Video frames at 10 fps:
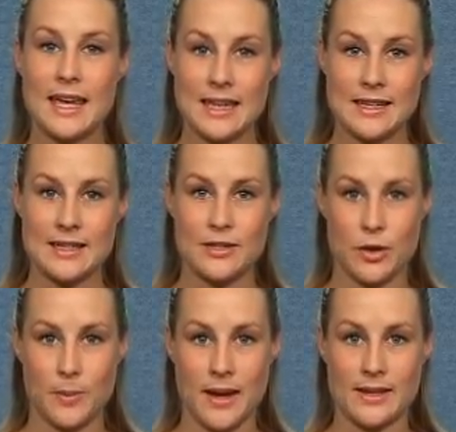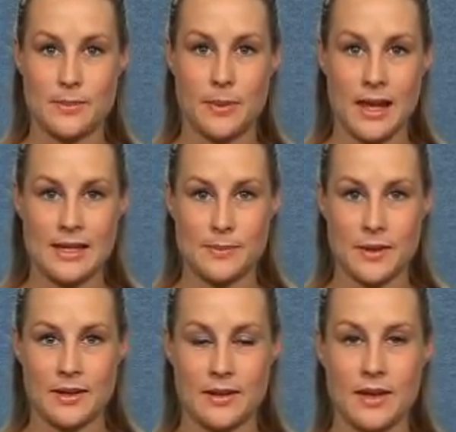industry-based
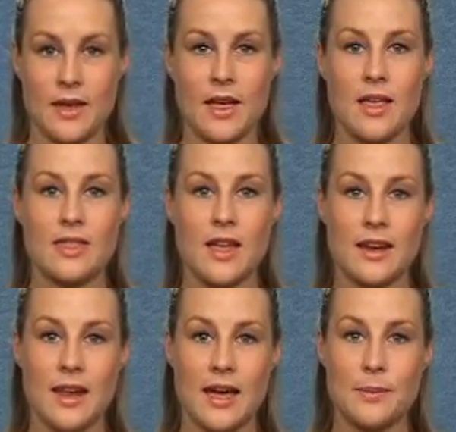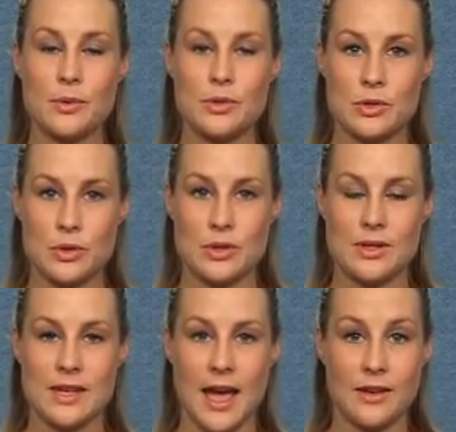placement that enables
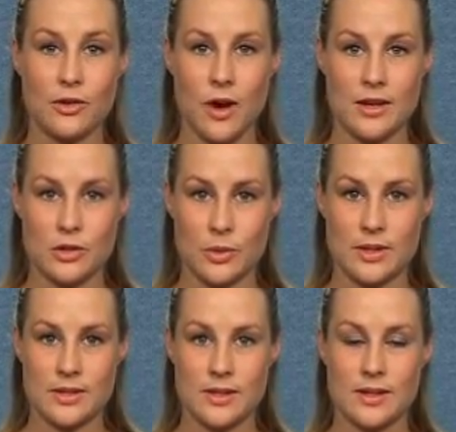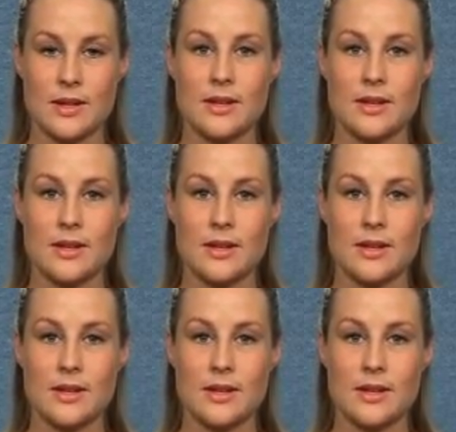students and graduates